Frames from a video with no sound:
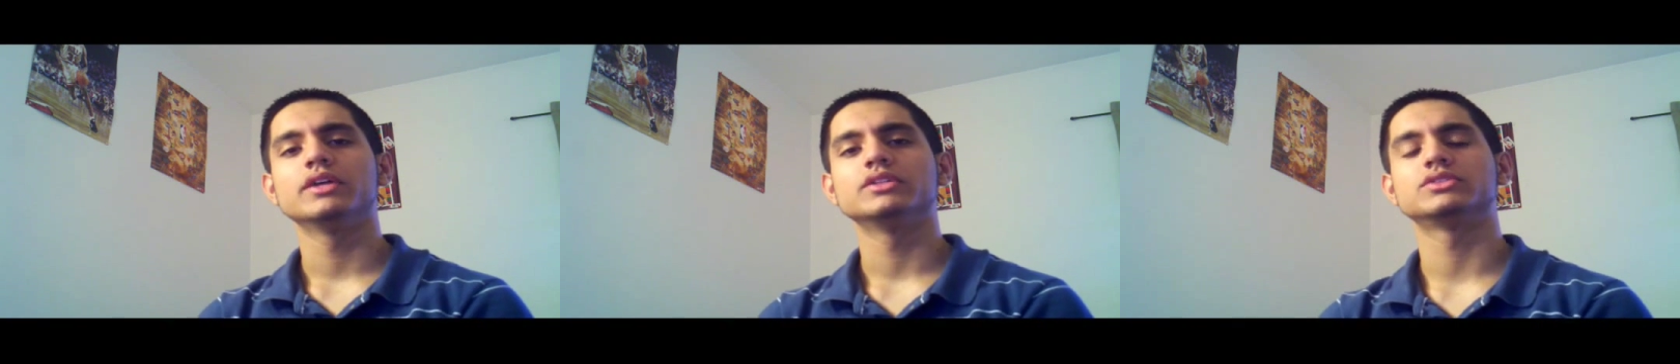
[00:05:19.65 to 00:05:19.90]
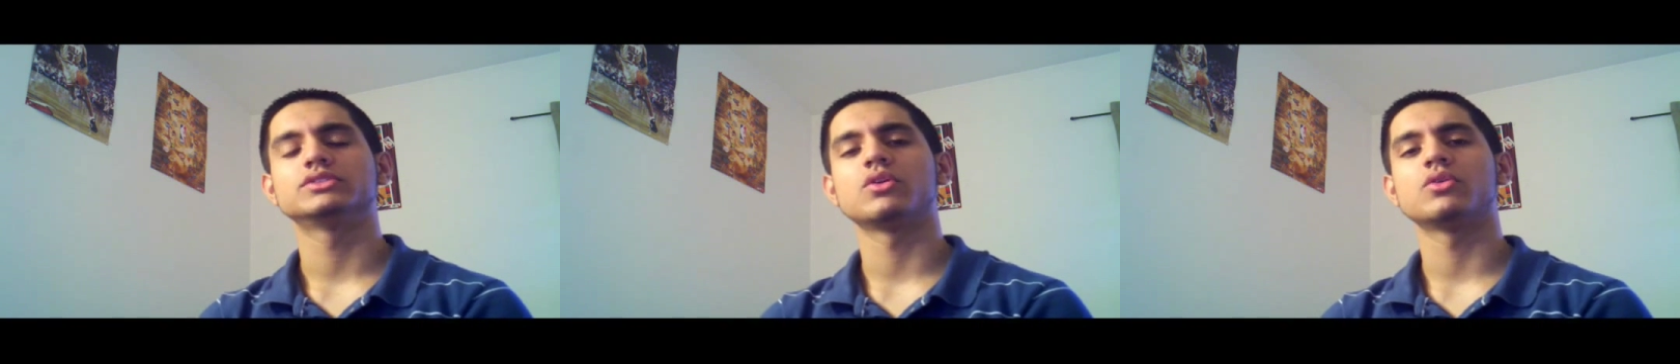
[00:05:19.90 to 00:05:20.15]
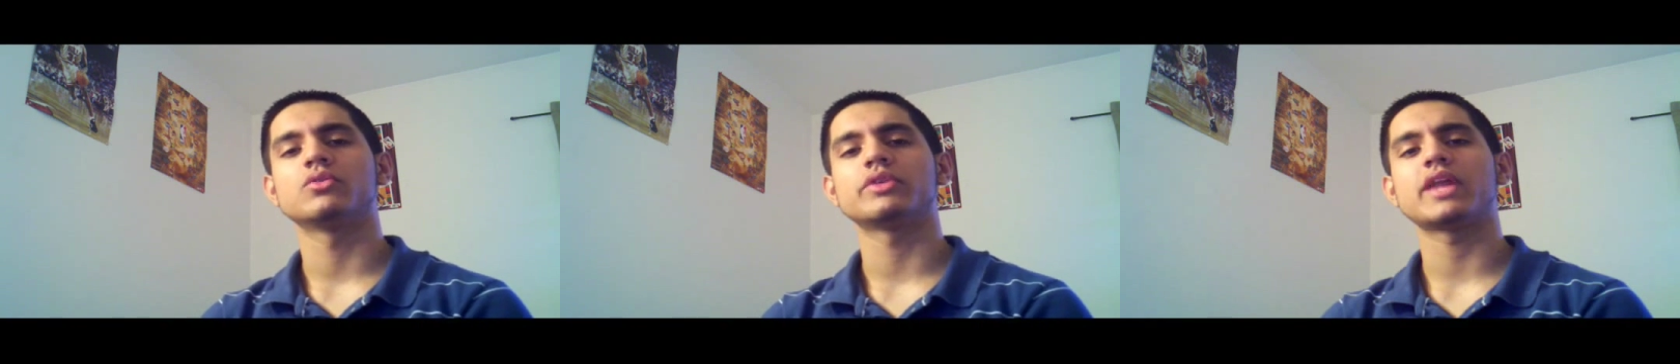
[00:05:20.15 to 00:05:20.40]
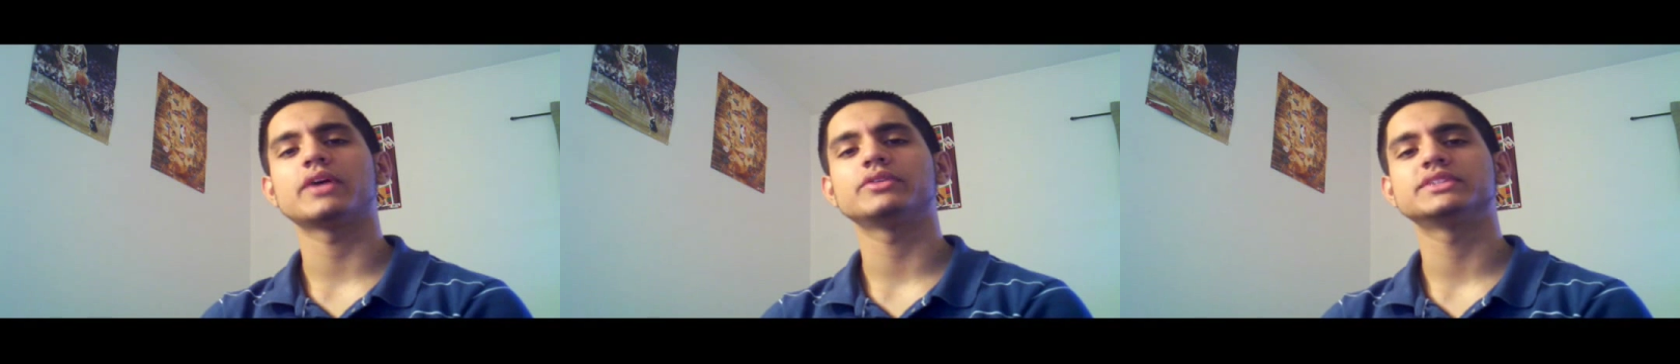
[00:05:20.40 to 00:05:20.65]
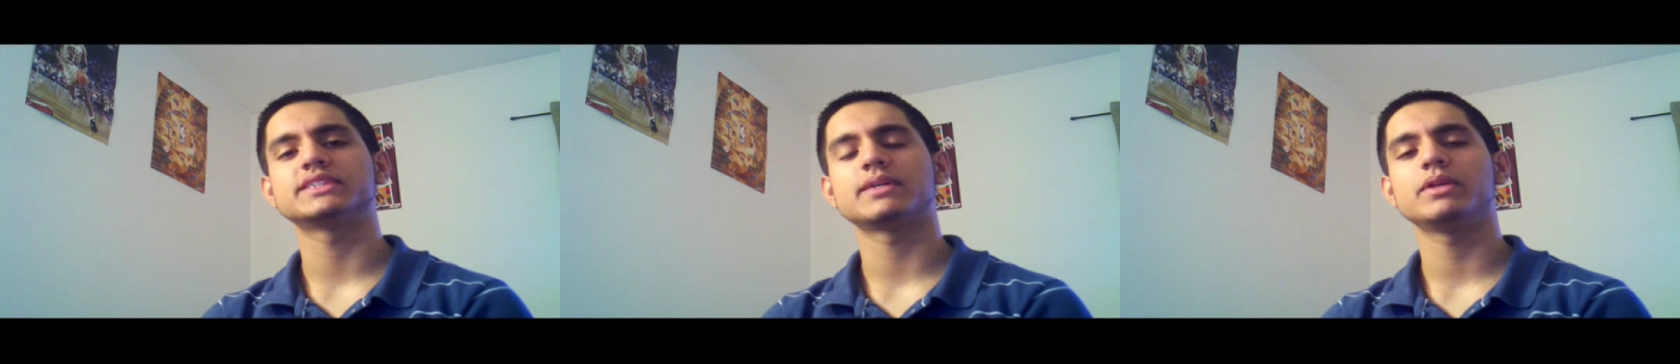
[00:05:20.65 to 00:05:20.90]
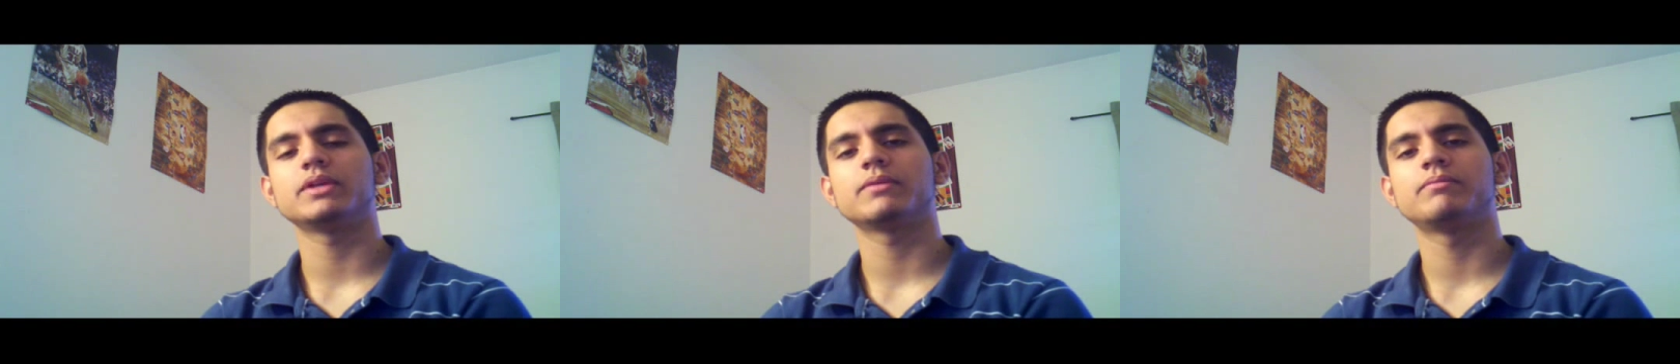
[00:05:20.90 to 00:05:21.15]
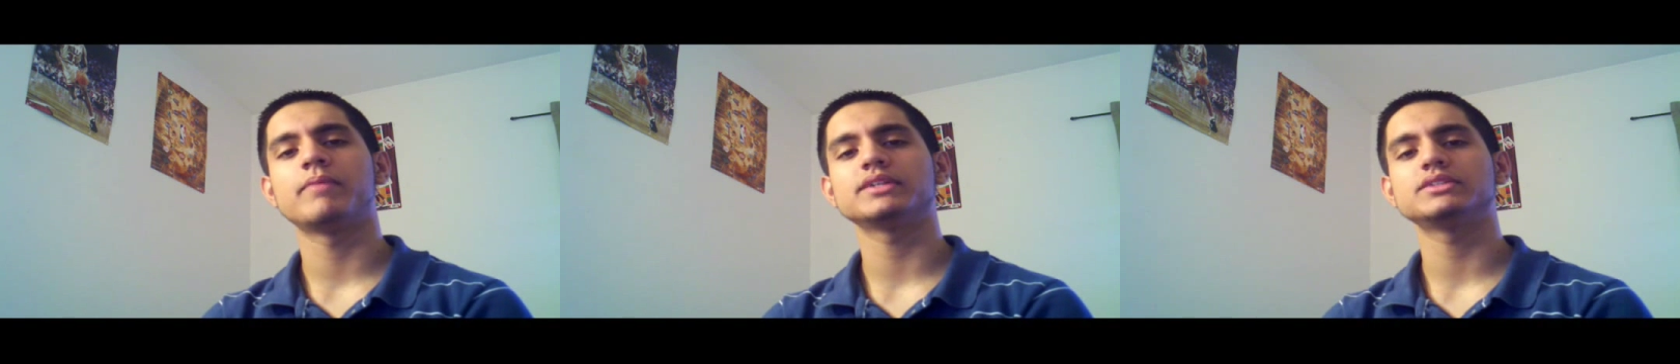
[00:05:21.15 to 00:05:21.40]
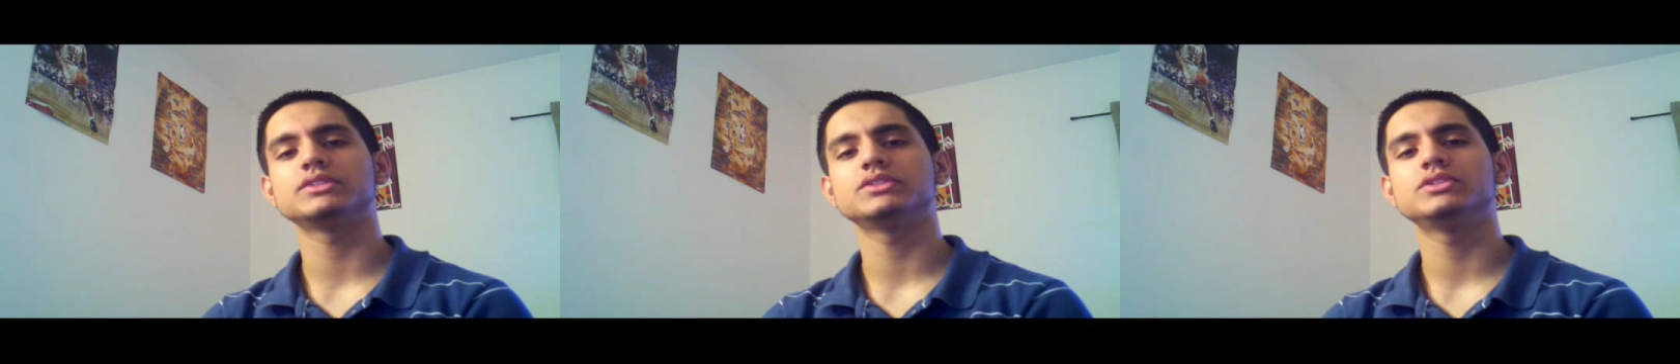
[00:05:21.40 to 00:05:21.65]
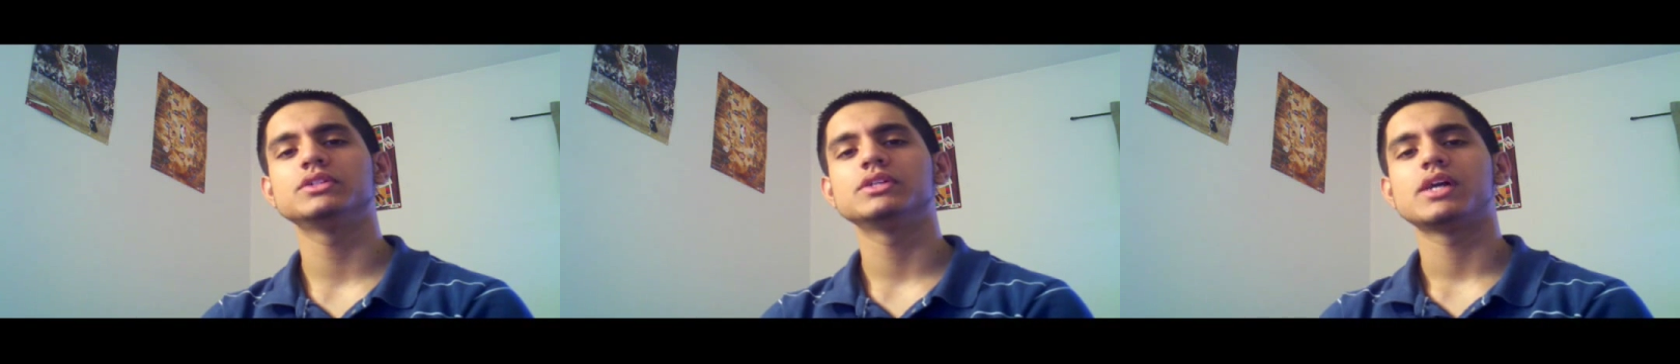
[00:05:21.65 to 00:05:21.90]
So now just send me a message,